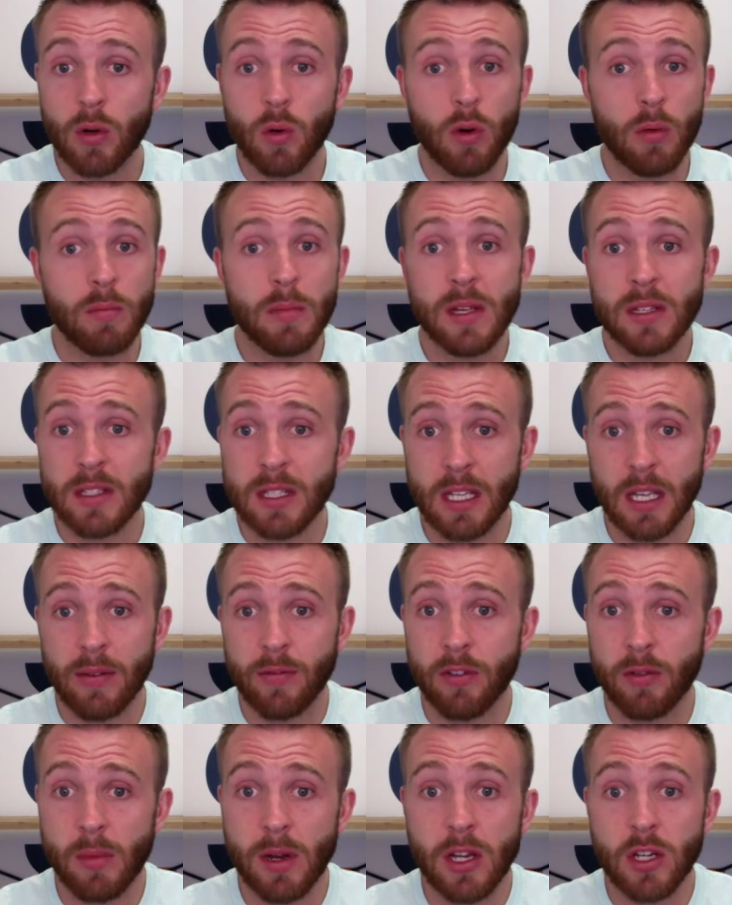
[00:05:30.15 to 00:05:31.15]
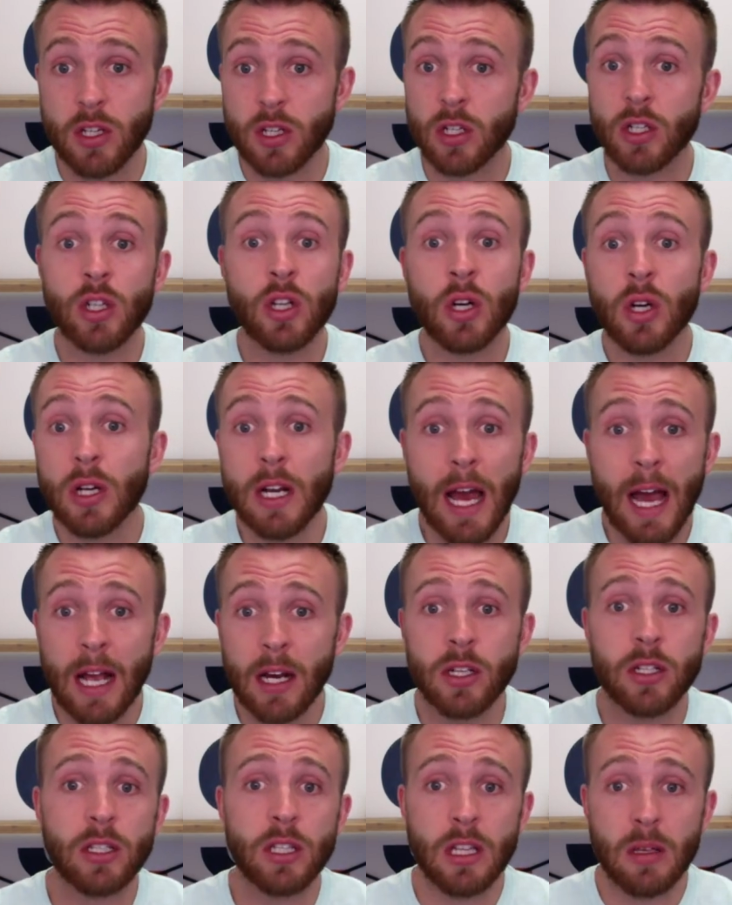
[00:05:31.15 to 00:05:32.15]
or missing information could
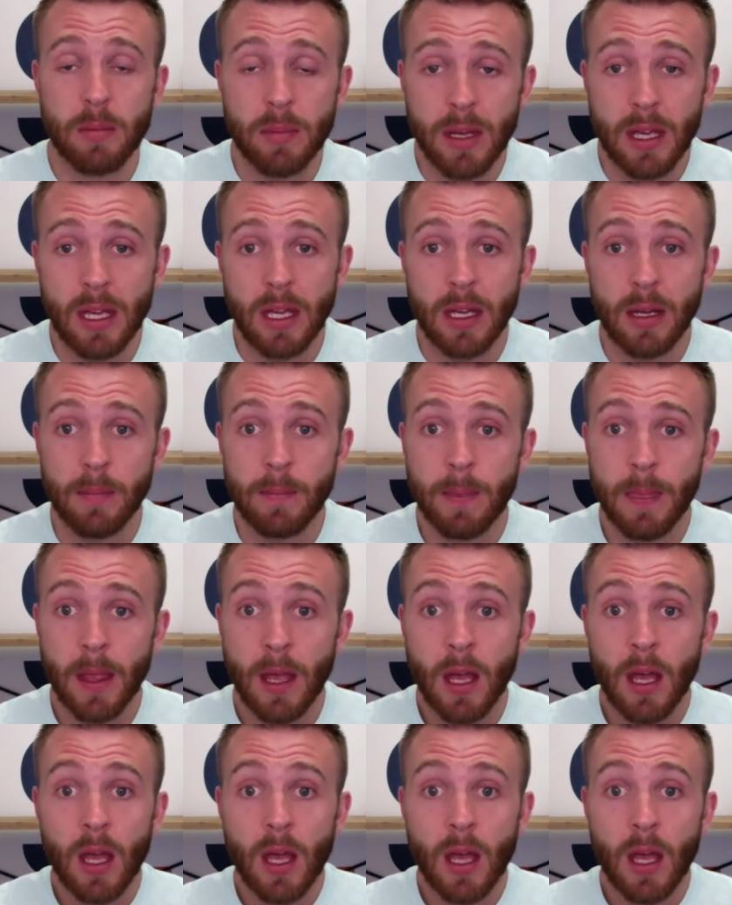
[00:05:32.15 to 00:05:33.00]
actually be